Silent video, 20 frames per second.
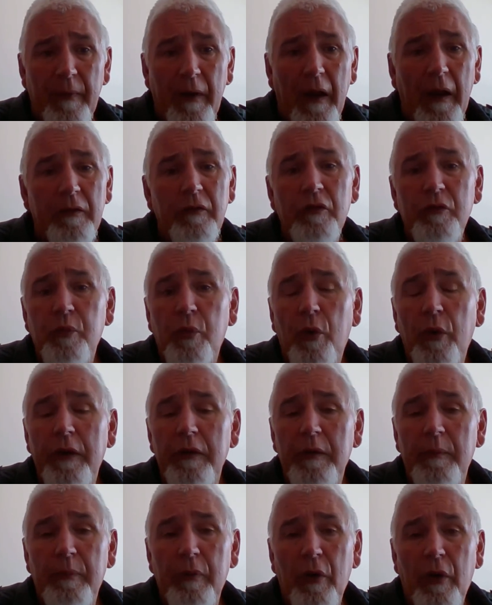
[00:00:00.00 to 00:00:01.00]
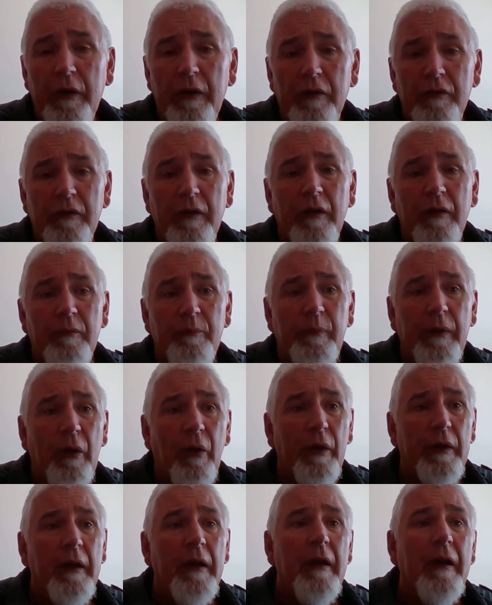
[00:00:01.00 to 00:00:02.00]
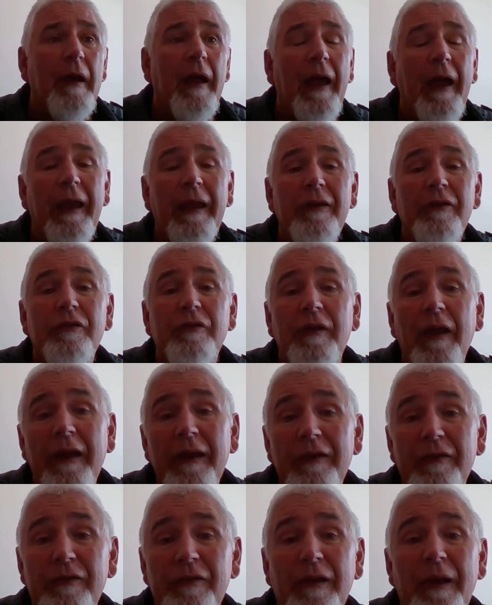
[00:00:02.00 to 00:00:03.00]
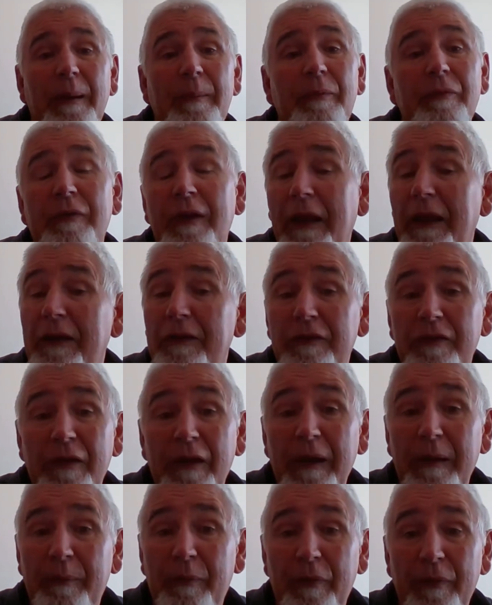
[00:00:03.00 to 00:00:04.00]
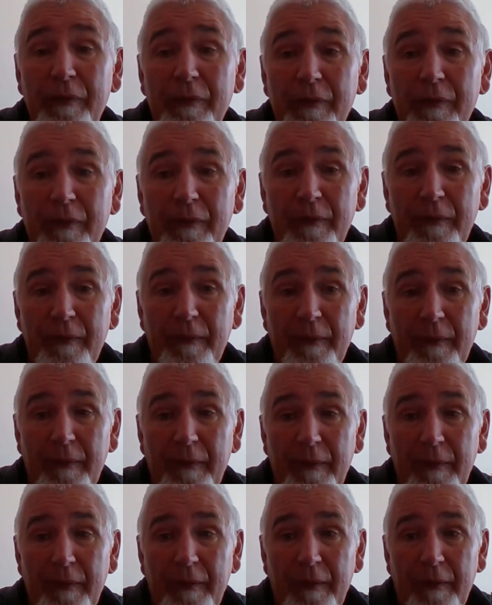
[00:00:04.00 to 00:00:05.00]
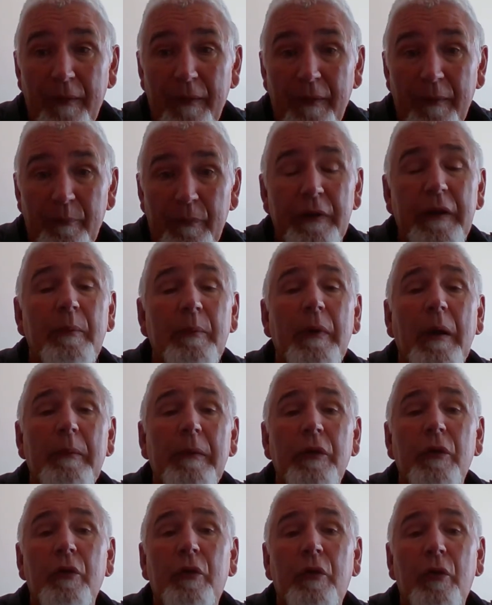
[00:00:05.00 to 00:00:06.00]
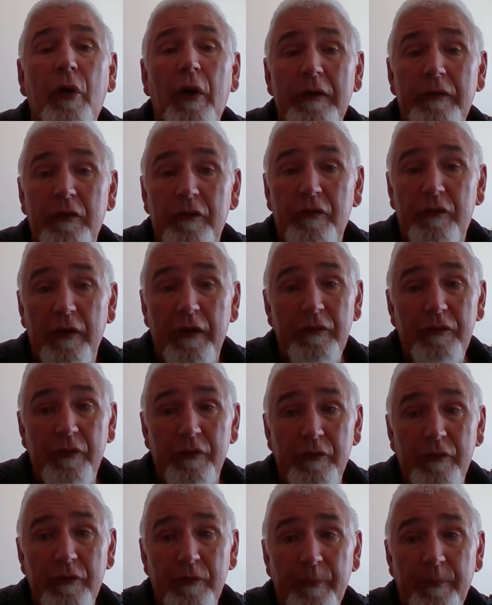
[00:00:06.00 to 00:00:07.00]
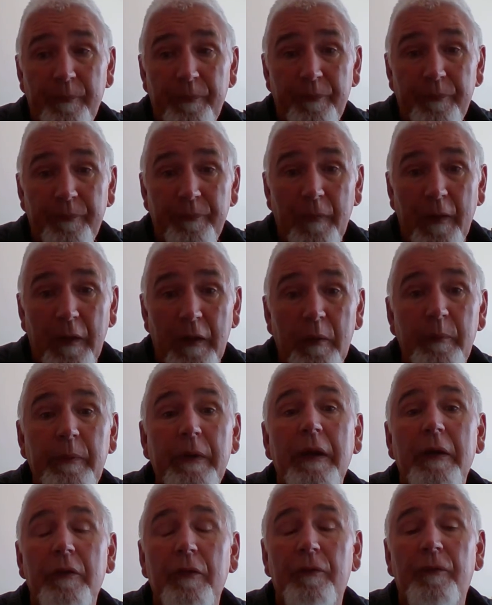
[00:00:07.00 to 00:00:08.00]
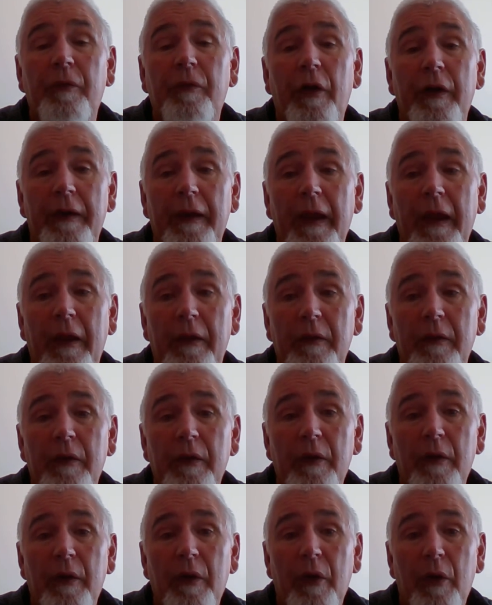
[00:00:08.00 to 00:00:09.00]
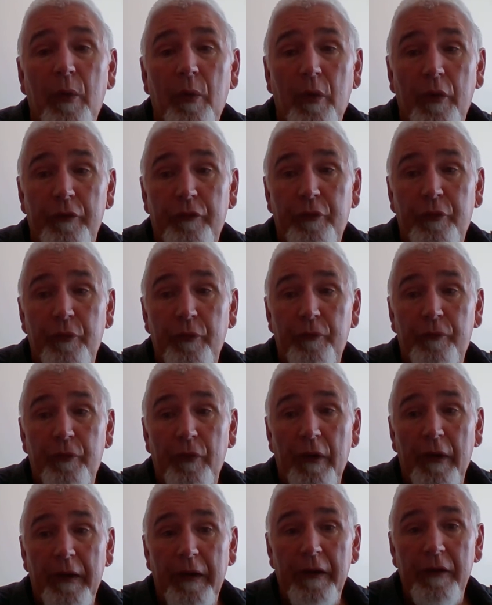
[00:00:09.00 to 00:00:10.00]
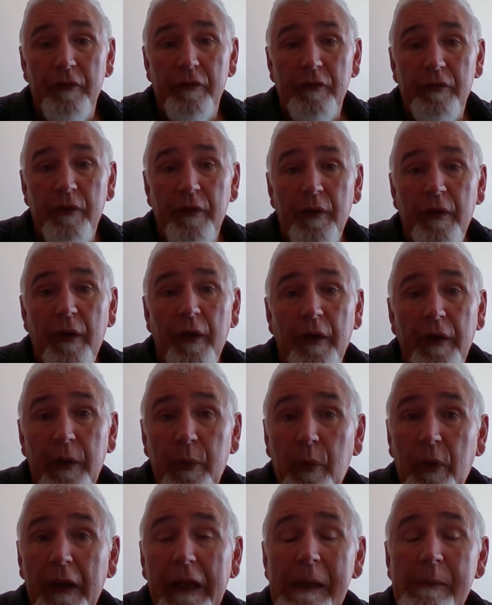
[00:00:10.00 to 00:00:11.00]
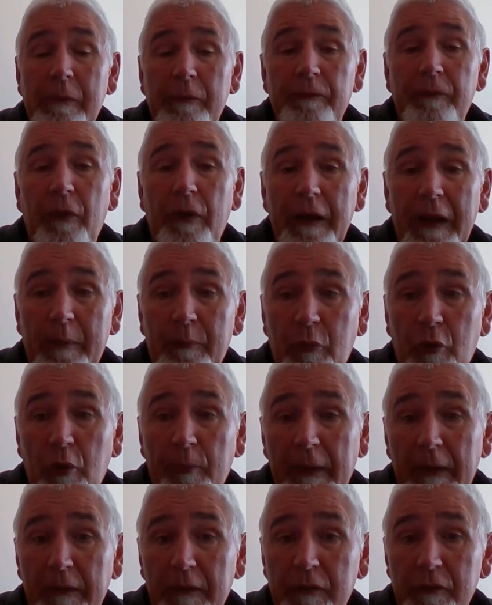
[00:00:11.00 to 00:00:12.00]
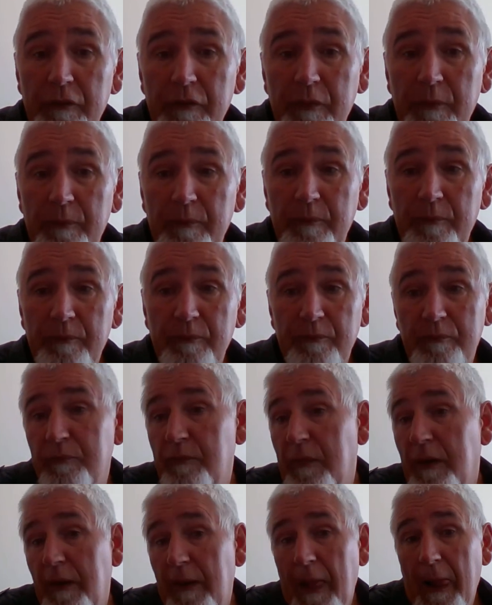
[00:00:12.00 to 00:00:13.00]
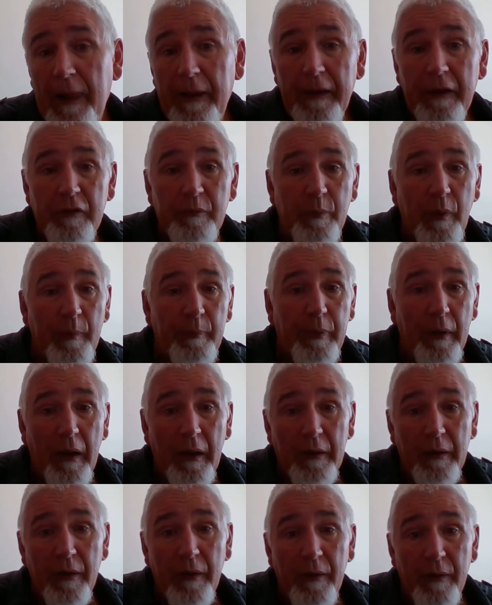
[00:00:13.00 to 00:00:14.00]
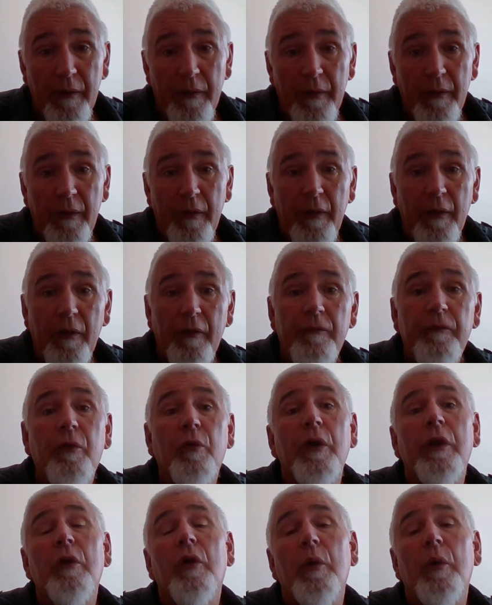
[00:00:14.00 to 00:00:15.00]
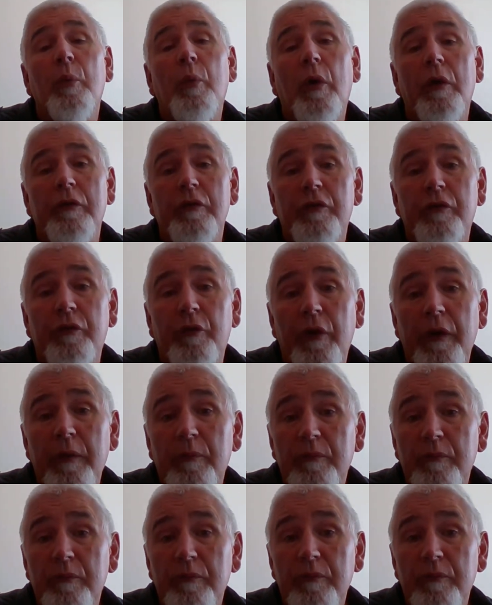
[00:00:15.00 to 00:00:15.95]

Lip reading: And just walk in your blindness. And it'd be like, hey, stay asleep, stay asleep. But the moment you cry to Jesus, you begin to find out what truth really is. You want to come and find out more about this? Here's my plug. 49 Watton Street,